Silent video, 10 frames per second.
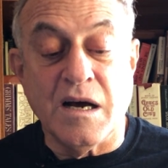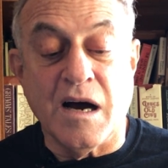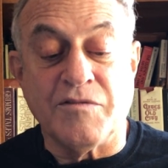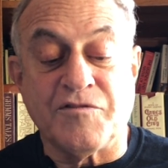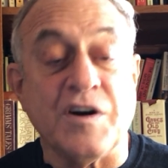
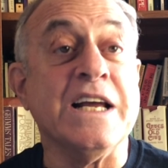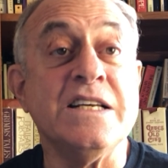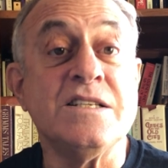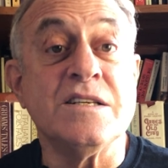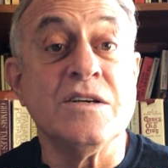a
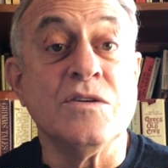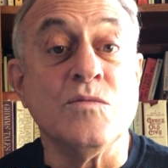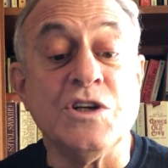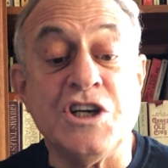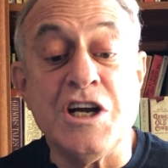phrase
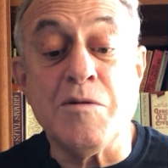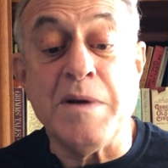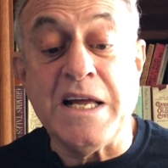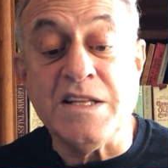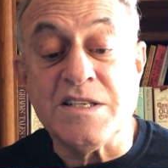which here
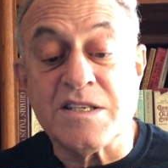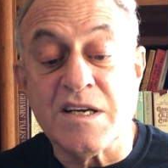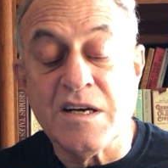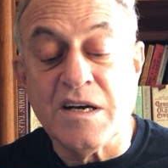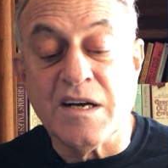means
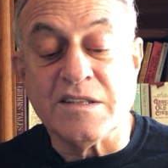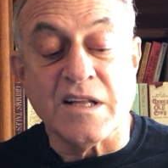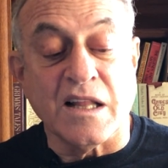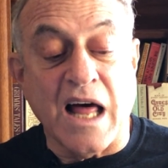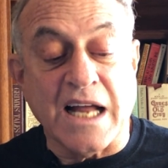
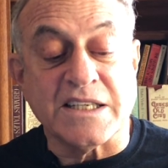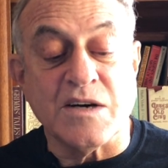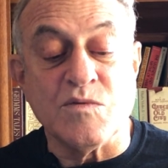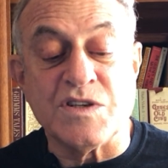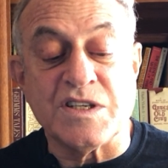the
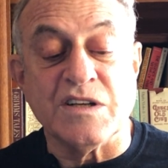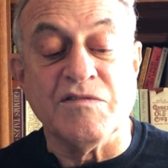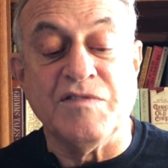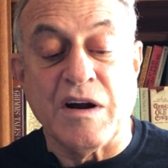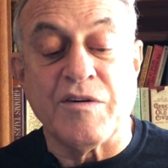Latke was still
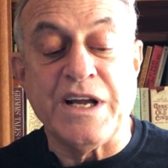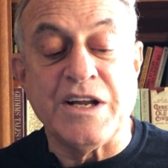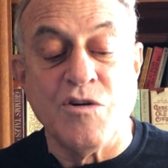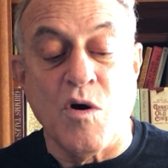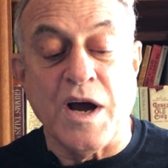very
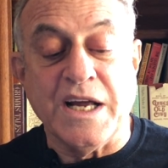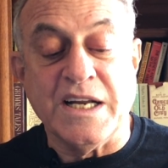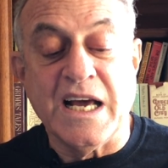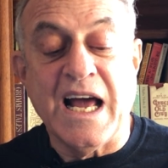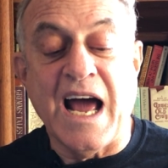
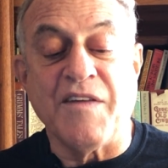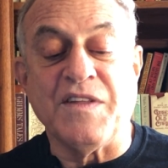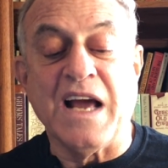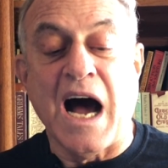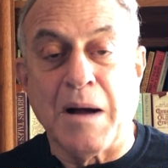annoyed at
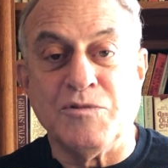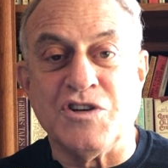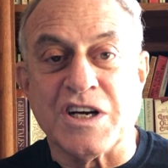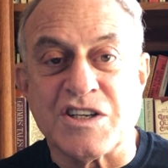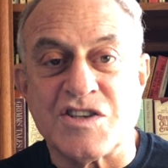the
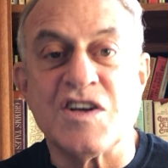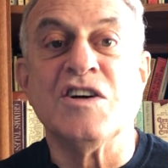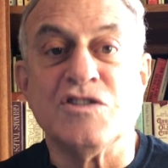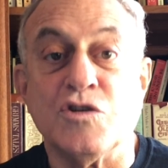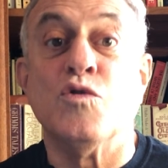objects
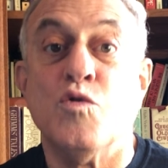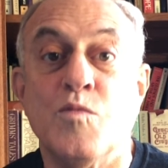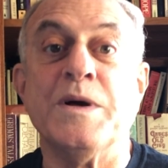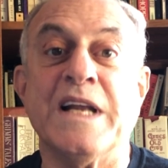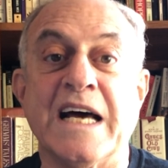to
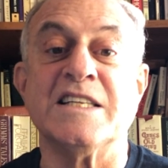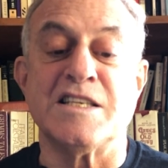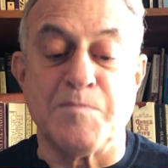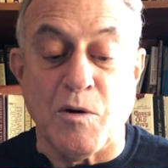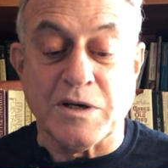whom it had
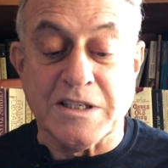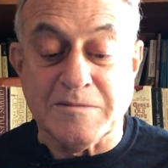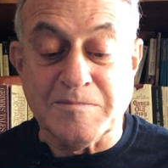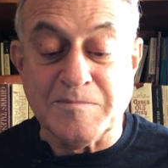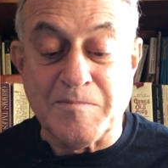spoken.
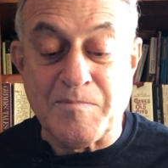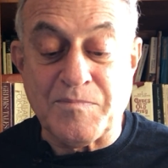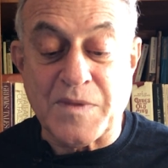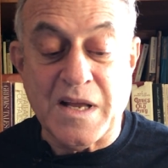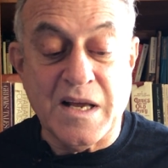
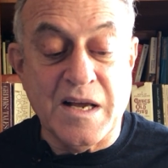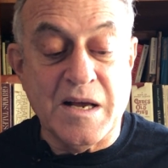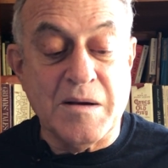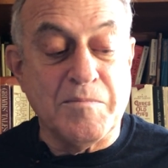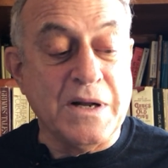
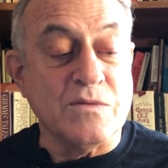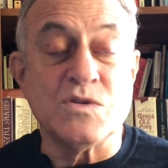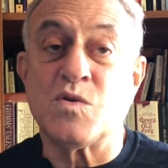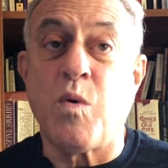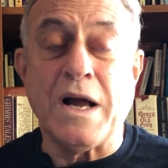But it
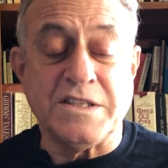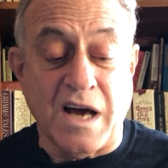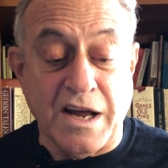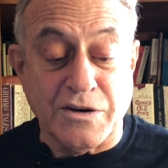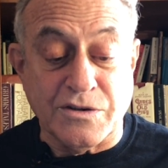was quite
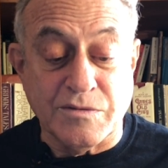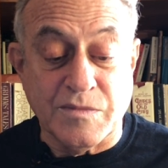tired,